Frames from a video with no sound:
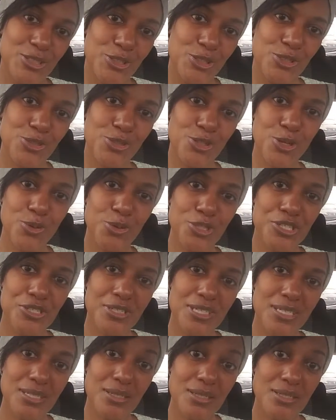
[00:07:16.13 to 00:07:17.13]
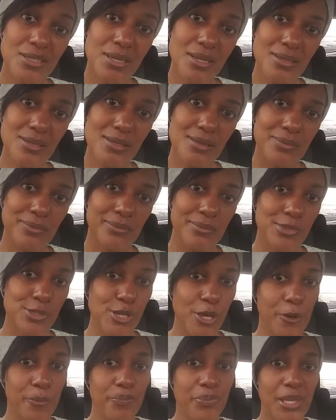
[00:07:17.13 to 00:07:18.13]
you know what you need to adjust.
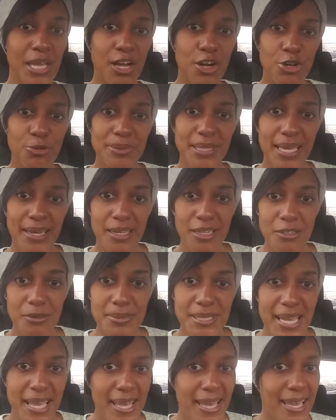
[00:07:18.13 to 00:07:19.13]
So I hope that helped.